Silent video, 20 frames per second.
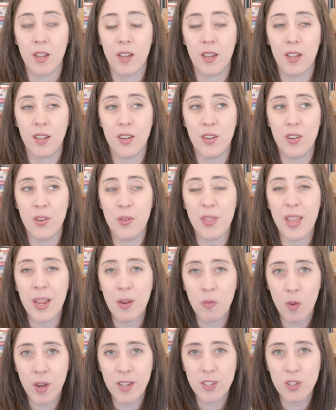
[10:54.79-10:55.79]
Do they
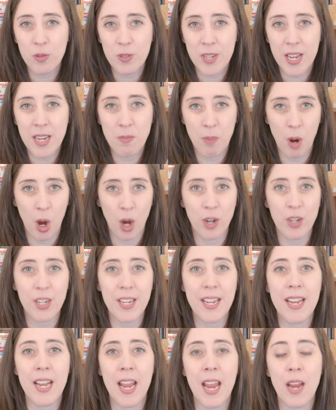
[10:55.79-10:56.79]
want to take part
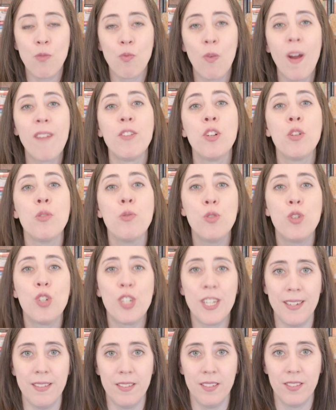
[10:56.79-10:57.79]
in a
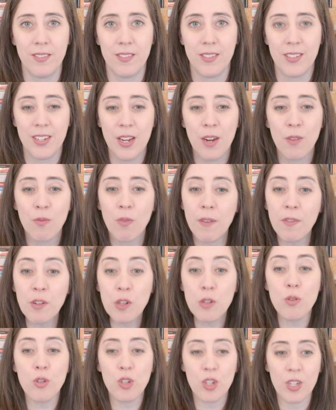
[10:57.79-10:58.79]
revolution?
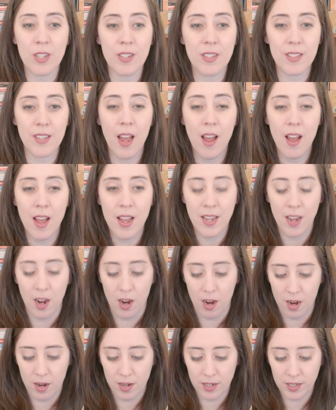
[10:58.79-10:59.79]
Revolutions
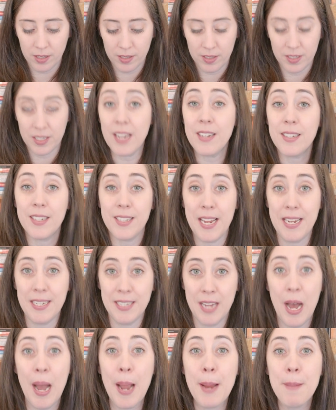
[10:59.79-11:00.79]
tend to take
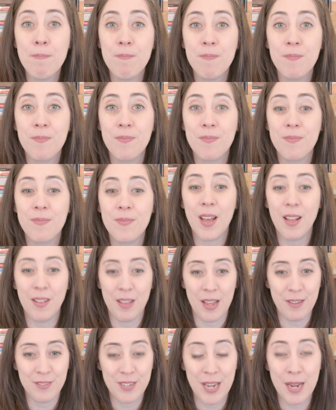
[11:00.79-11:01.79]
time. A
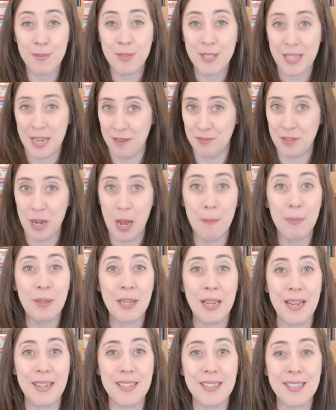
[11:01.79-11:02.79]
of times they have
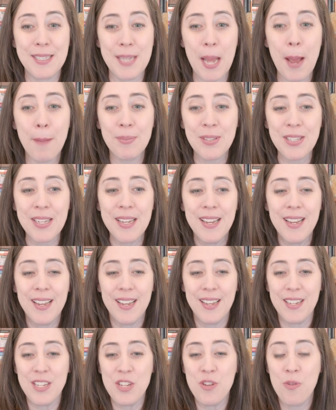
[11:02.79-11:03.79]
complicated steps.
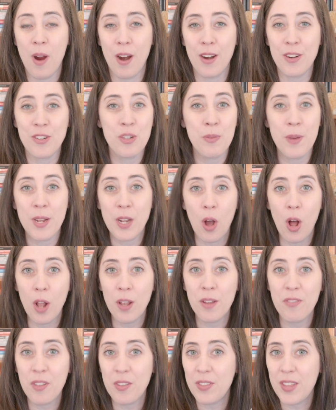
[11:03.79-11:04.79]
You are doing all
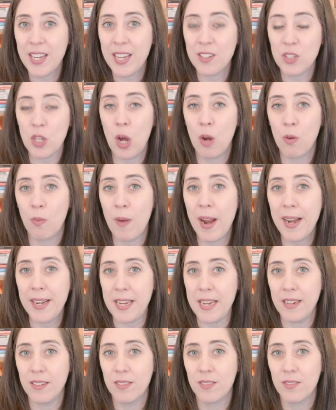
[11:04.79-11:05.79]
of the things
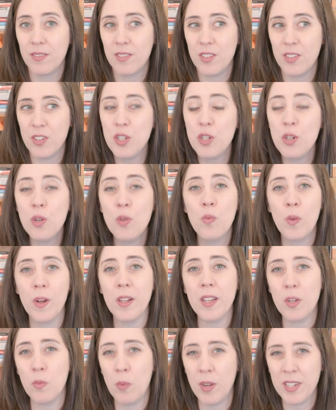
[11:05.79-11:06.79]
already. Do you
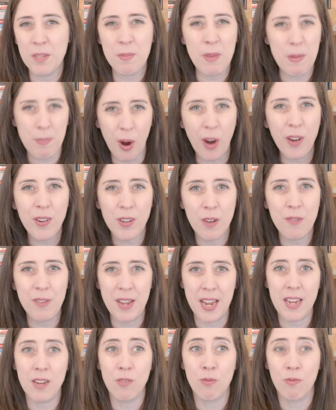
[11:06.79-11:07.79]
really want to be part of
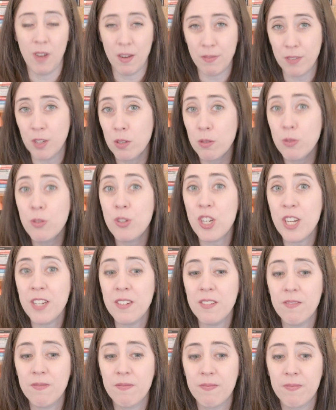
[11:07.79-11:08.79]
a revolution?
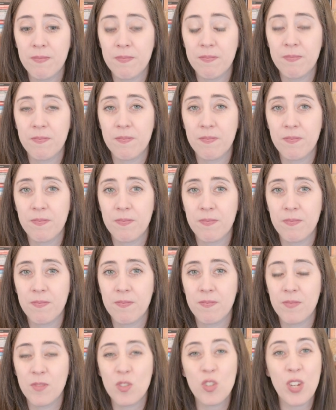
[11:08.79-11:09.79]

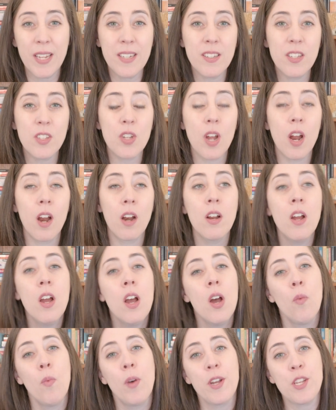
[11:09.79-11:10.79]
Chances are
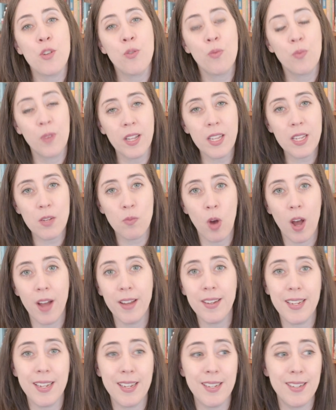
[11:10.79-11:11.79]
what you really
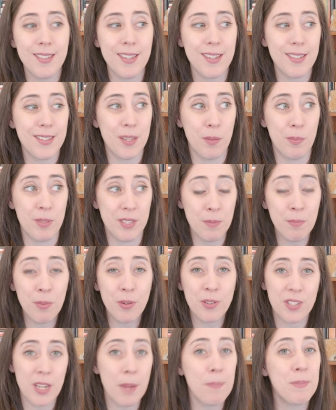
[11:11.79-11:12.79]
want is some simple
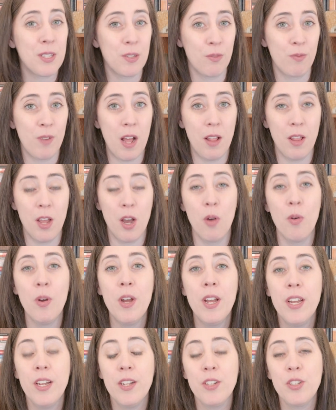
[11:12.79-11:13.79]
steps to follow
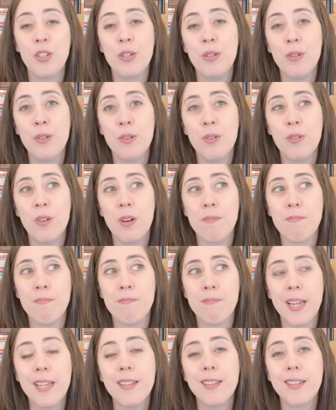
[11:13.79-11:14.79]
to
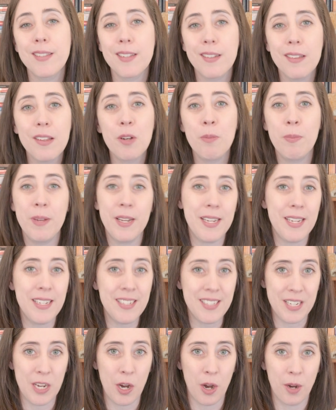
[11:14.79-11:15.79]
make this a little bit
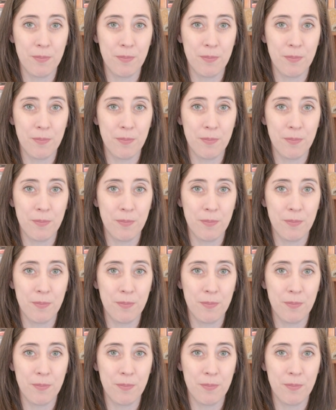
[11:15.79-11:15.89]
easier.